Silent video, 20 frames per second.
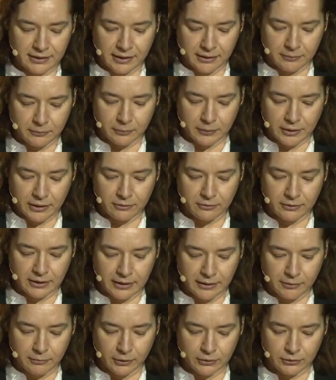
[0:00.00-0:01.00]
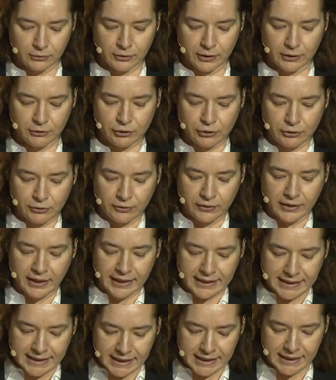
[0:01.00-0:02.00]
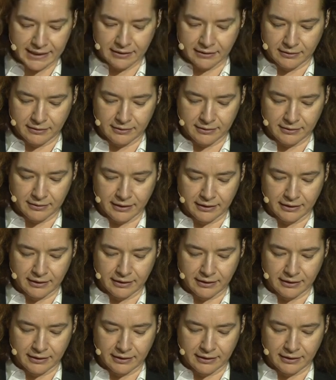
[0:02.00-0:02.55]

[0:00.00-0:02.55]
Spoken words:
that we really want to ensure the existence